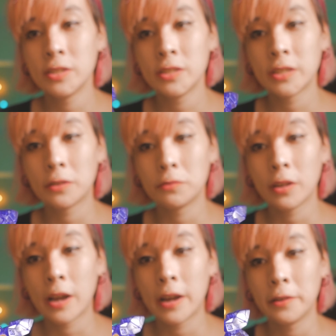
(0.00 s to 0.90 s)
is a good
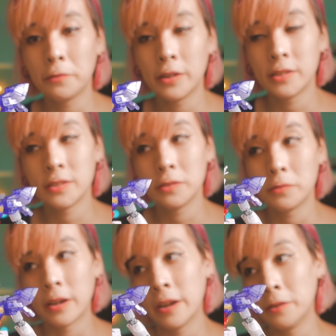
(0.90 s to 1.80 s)
high grade, still a
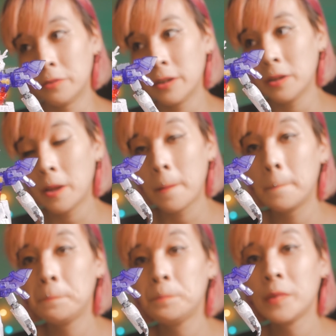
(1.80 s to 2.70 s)
high grade.
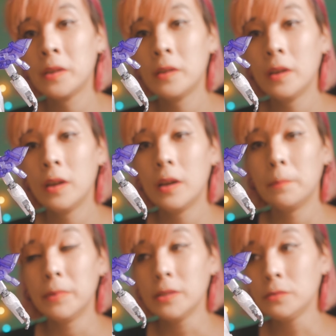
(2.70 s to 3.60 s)

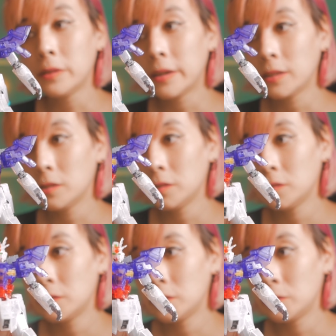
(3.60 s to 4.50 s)
But I do like
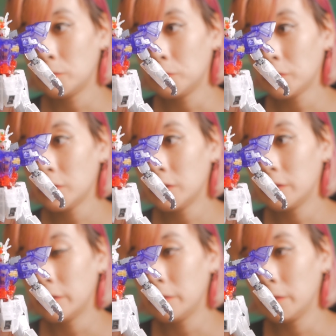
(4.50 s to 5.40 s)
the look
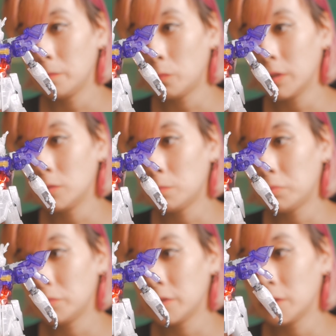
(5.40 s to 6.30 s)
and when you
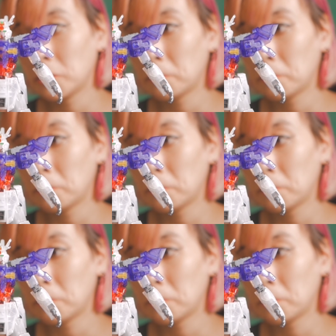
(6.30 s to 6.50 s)
put it on